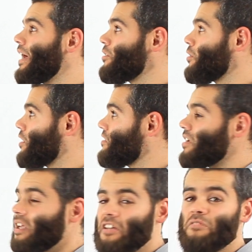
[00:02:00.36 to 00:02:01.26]
and you'll notice
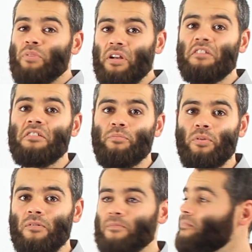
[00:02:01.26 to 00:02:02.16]
it is pretty
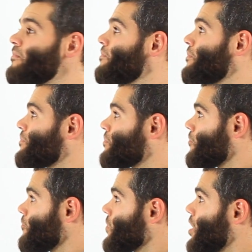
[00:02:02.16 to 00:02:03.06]
simple.
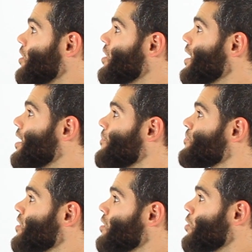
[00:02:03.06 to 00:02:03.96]
Okay,
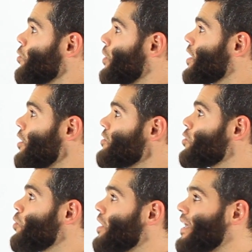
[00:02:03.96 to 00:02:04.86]
we're going
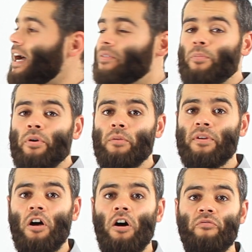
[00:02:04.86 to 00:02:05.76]
to work out the
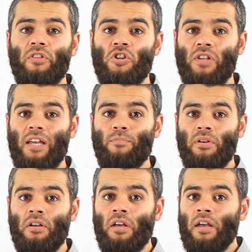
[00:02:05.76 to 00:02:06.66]
perimeter of this shape,
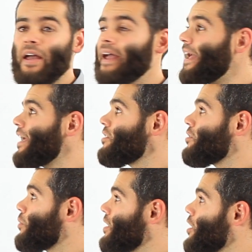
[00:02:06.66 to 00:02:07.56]

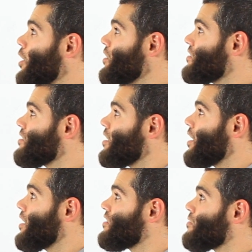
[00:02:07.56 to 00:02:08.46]
and we notice
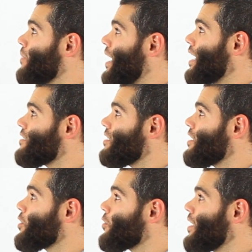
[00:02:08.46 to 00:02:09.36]
it is marked
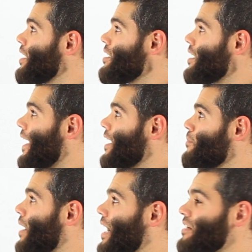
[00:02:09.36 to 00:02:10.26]
in green and
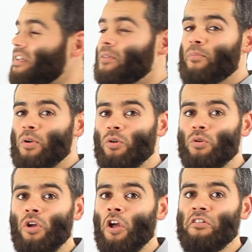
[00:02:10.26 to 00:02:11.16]
marked in
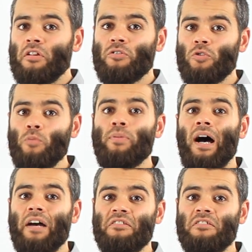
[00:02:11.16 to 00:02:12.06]
blue. So the 2
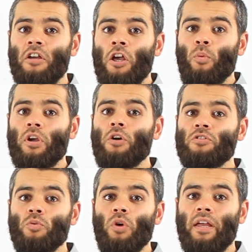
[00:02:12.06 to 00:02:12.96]
parts, we're going
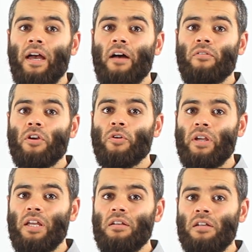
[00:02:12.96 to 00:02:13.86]
to work out the
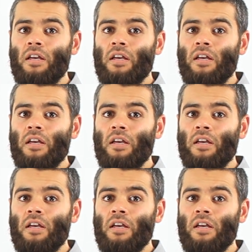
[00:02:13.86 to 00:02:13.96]
green